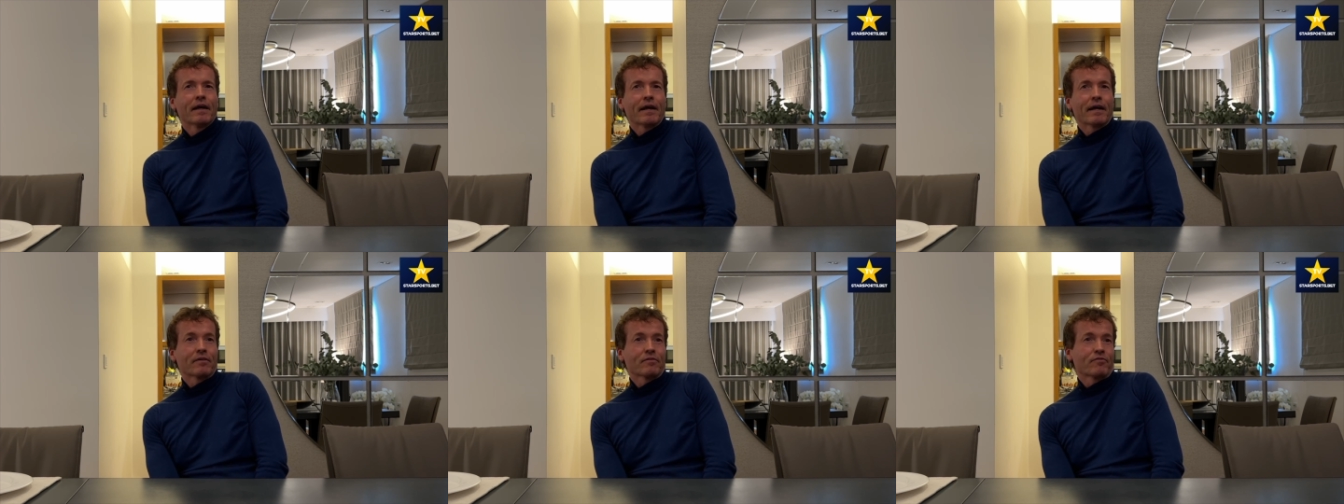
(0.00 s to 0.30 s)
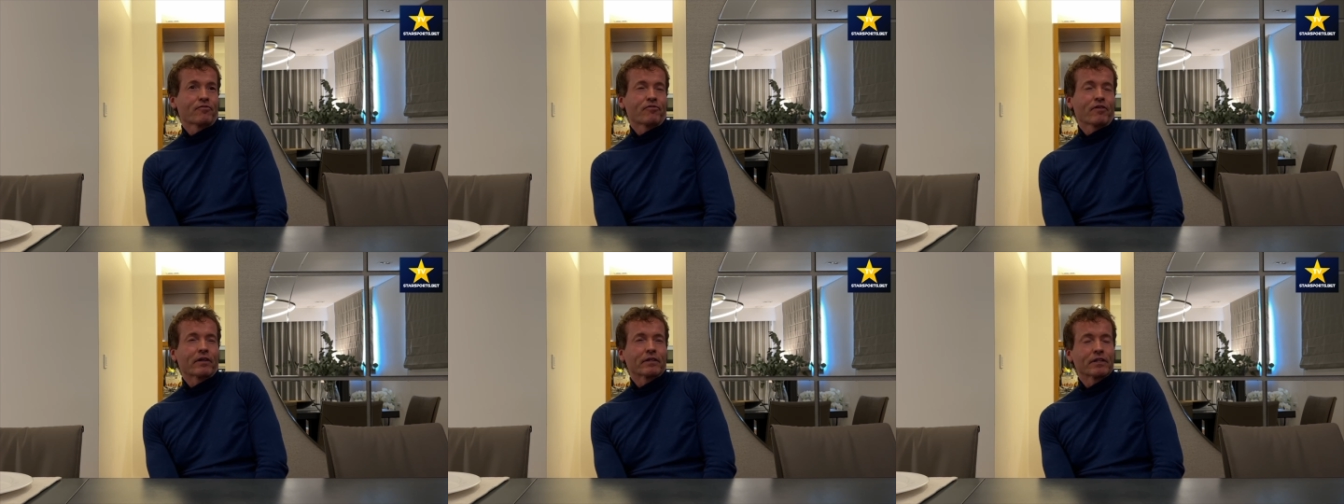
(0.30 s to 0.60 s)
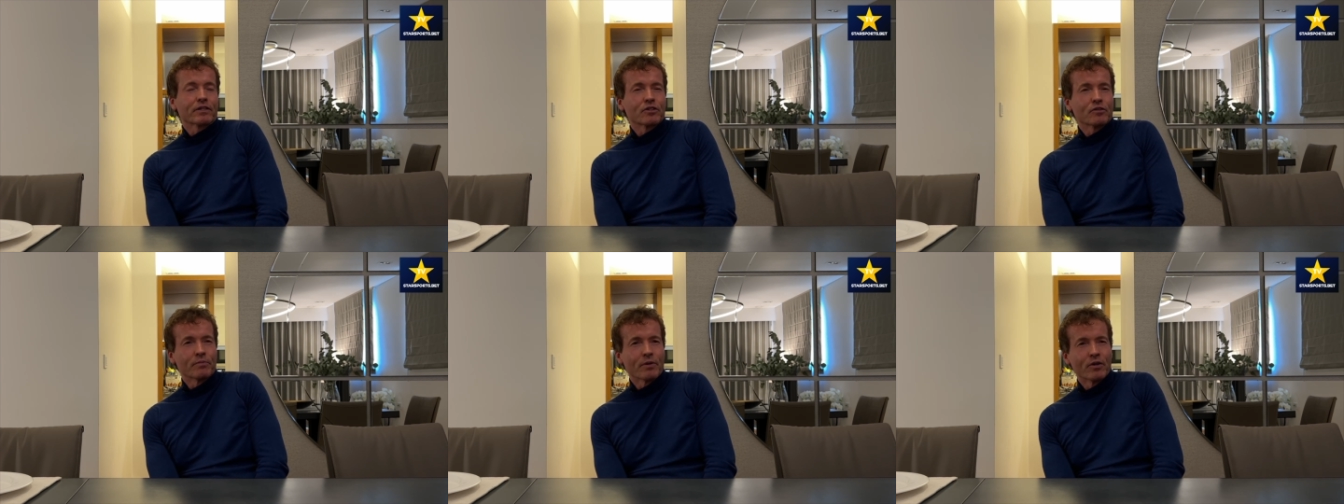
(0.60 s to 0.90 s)
and
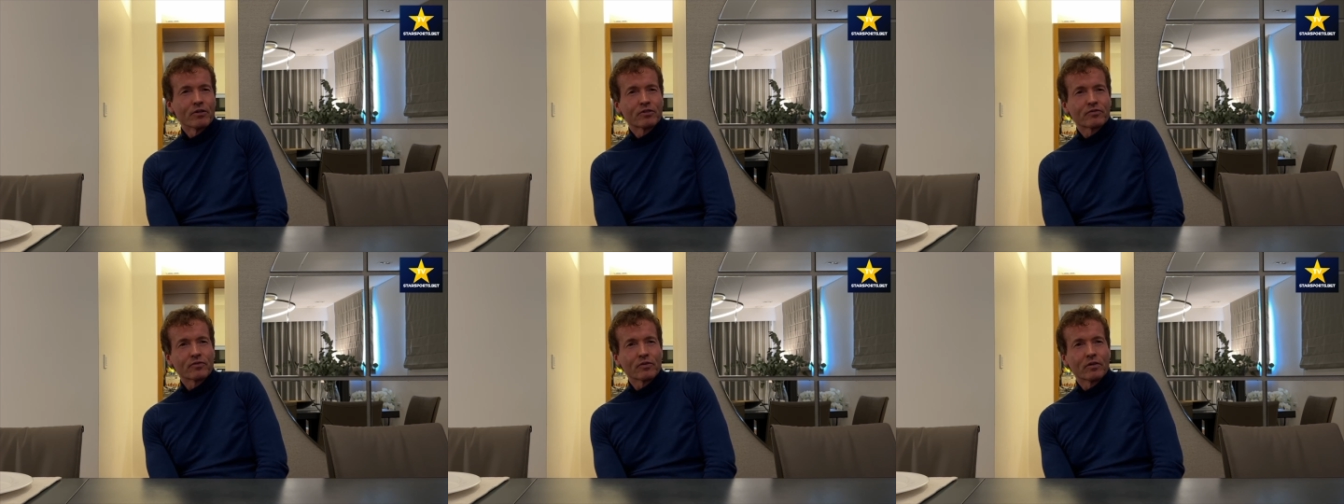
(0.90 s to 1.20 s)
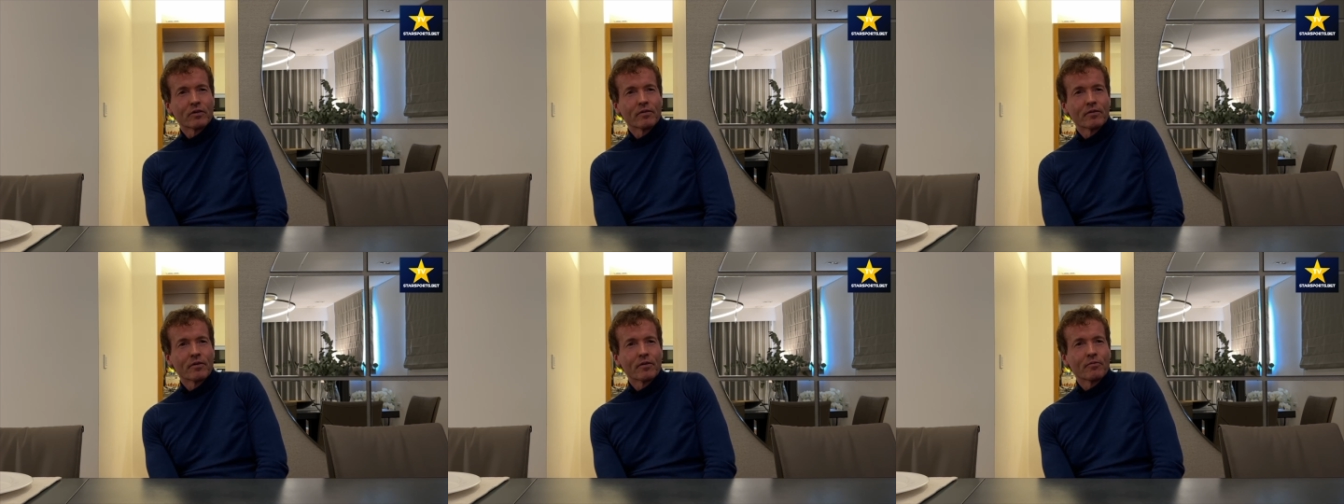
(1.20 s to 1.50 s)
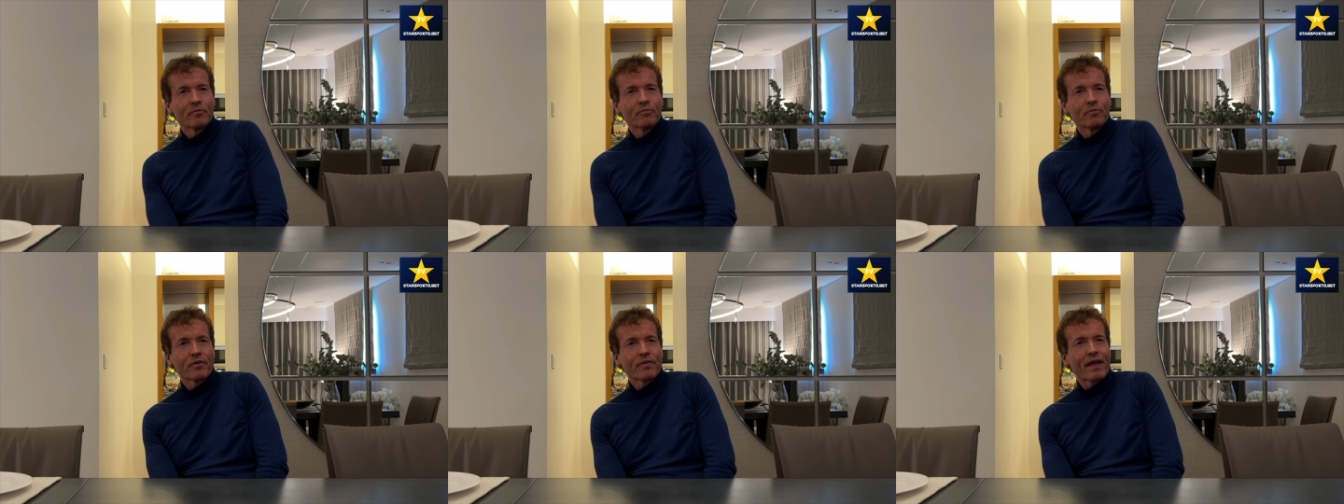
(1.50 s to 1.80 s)
frankly too boastful.
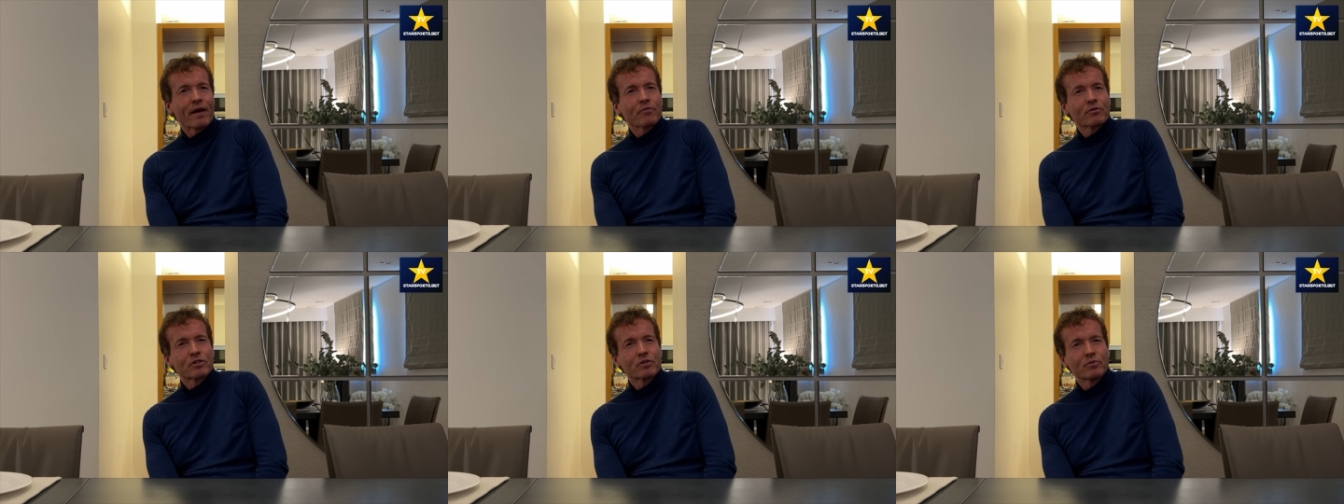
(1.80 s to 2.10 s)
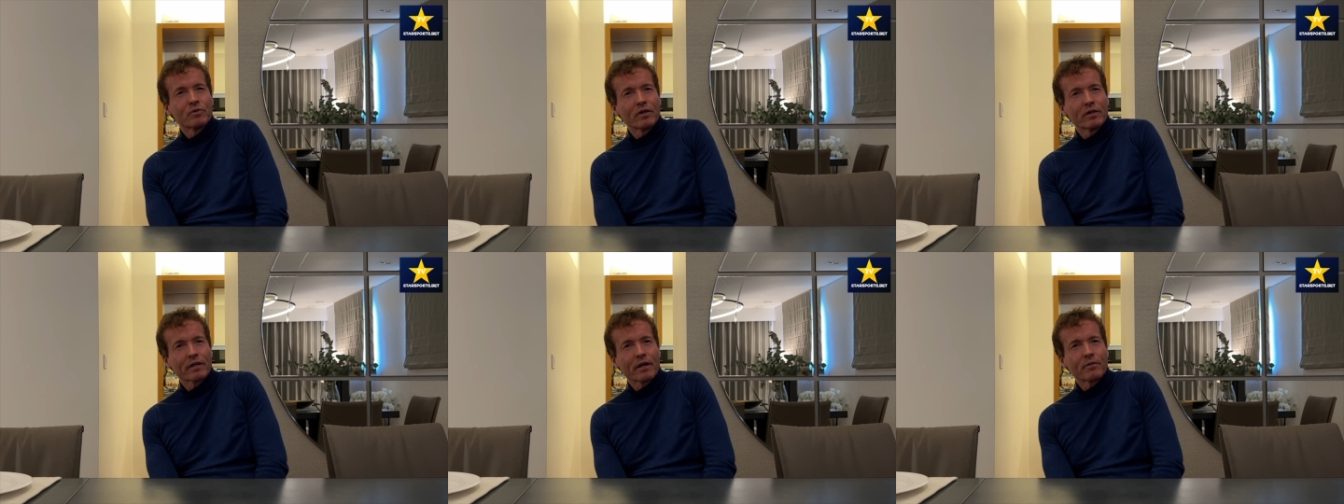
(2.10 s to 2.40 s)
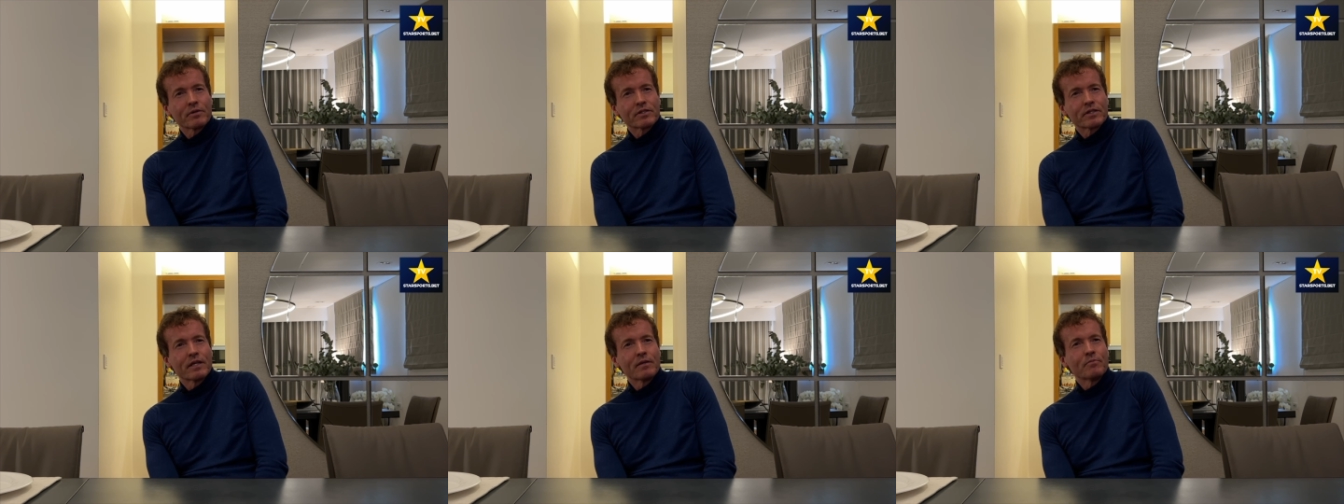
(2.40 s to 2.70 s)
But that was the world I
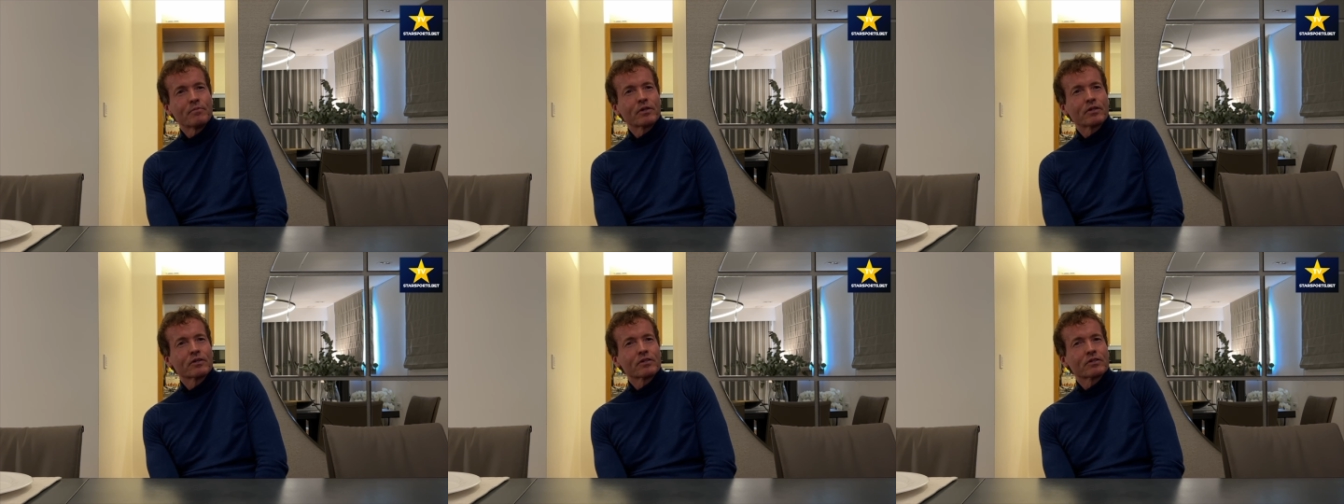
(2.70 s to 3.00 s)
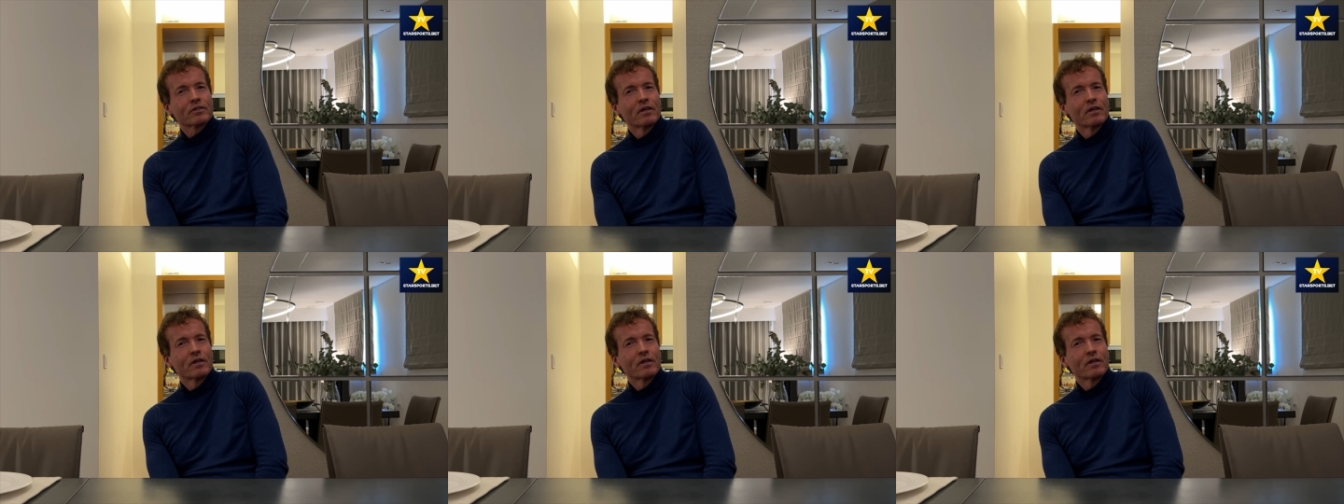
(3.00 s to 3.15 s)
was in because